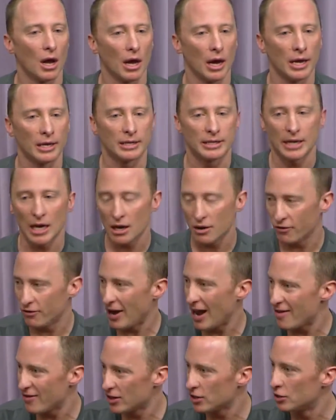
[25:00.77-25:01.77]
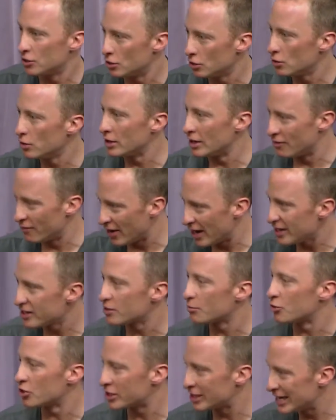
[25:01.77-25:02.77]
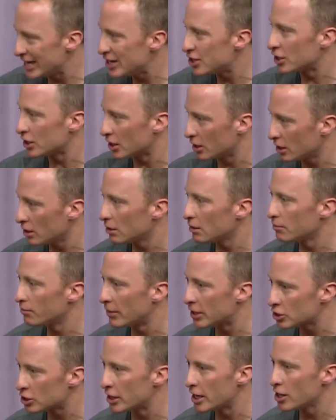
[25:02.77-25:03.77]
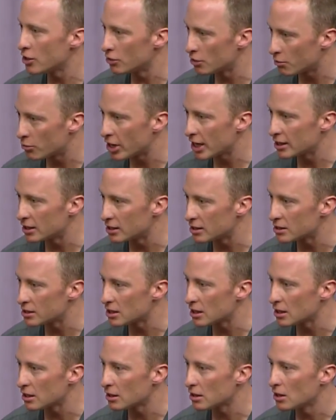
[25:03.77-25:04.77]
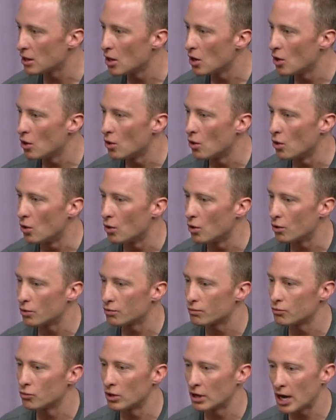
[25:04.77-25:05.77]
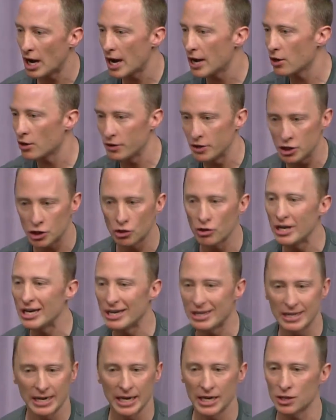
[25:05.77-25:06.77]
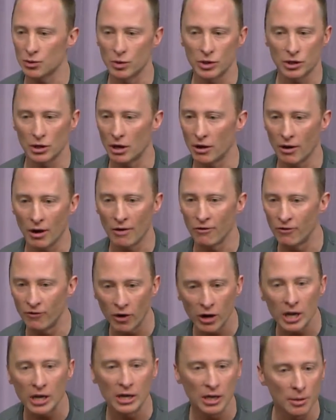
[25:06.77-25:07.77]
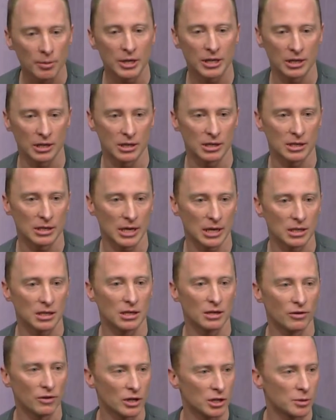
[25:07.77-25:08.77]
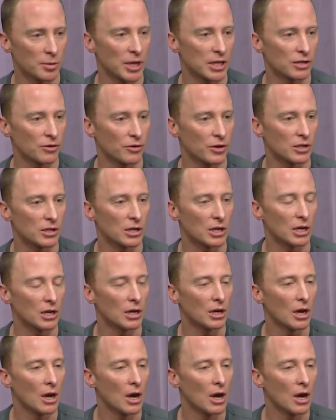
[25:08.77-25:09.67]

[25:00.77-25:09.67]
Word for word: instead of having to do an invasive procedure much later in the pregnancy, or relying on these screening tests, which have very limited sensitivity and specificity,